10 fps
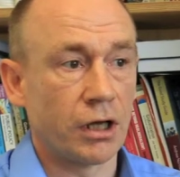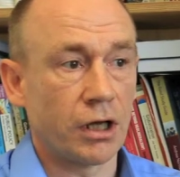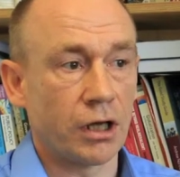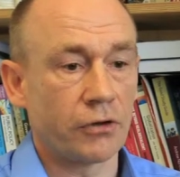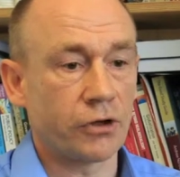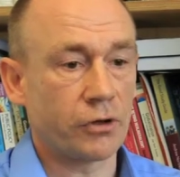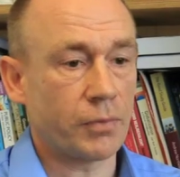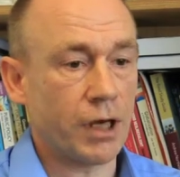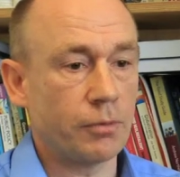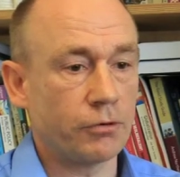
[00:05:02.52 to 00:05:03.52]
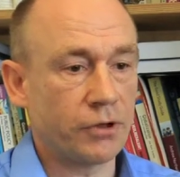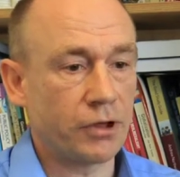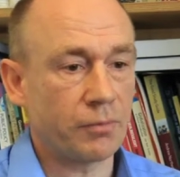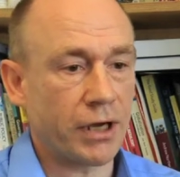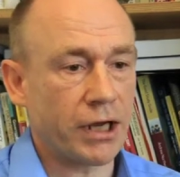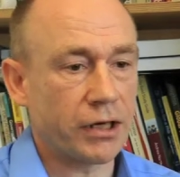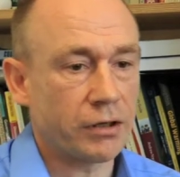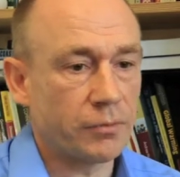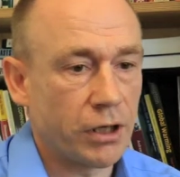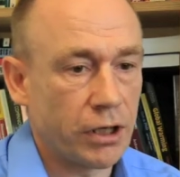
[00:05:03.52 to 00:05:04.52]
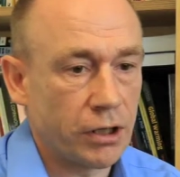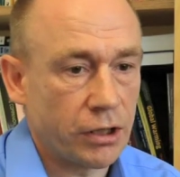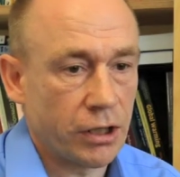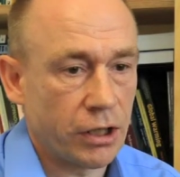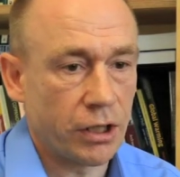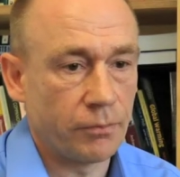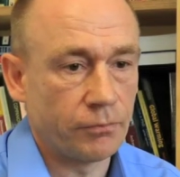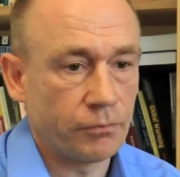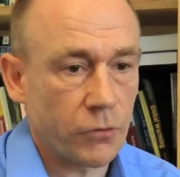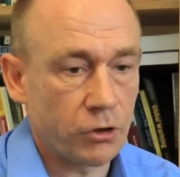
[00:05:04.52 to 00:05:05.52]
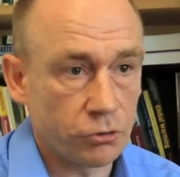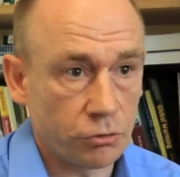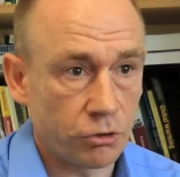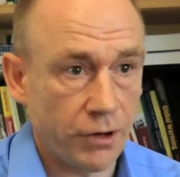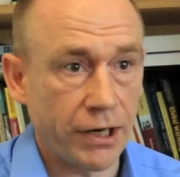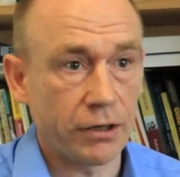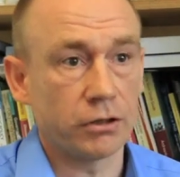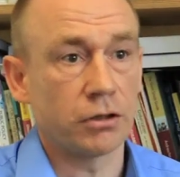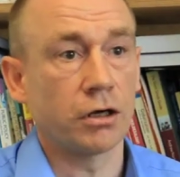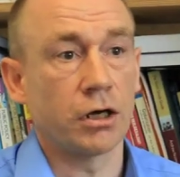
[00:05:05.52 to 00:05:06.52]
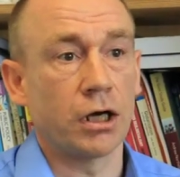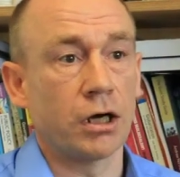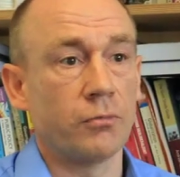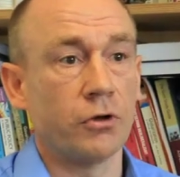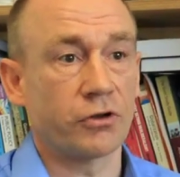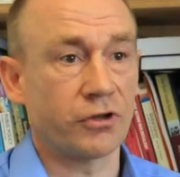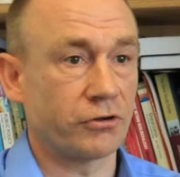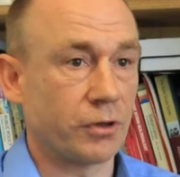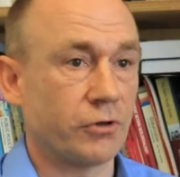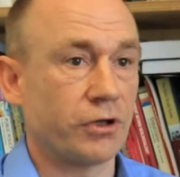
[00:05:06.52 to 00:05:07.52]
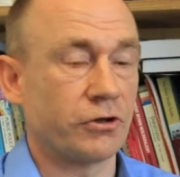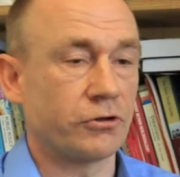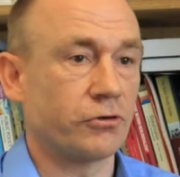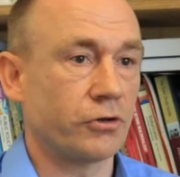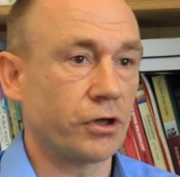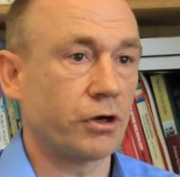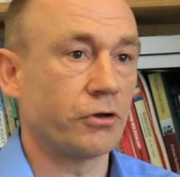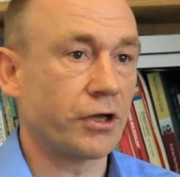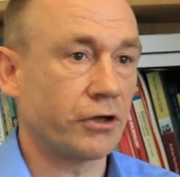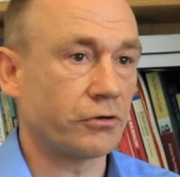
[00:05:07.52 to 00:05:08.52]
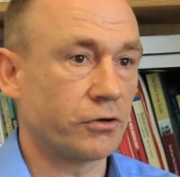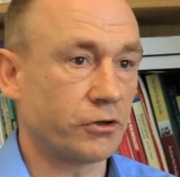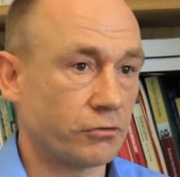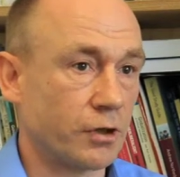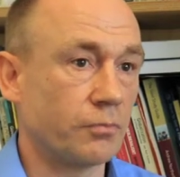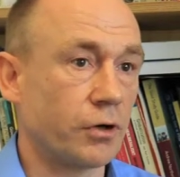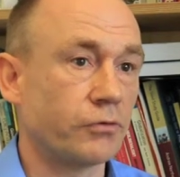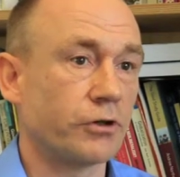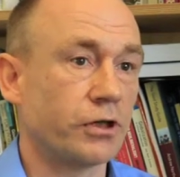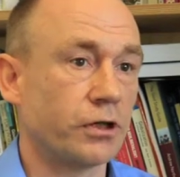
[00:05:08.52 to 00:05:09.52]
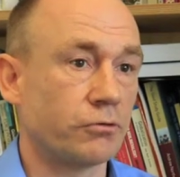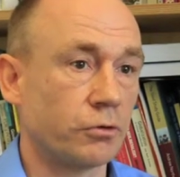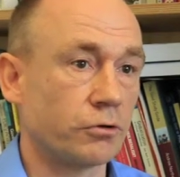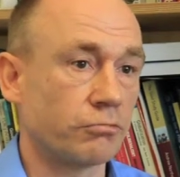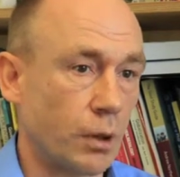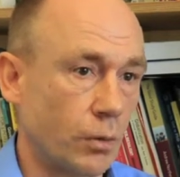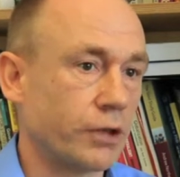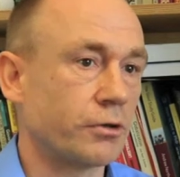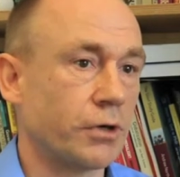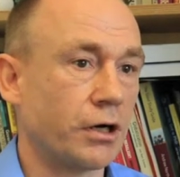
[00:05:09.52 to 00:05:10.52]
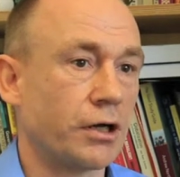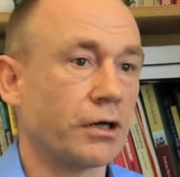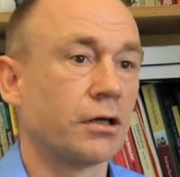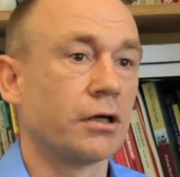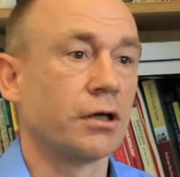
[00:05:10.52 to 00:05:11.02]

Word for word: Uh, so the paper in the pack by um, Sean Gregg um, looks at some of these issues in the context of extreme poverty in rural Guatemala,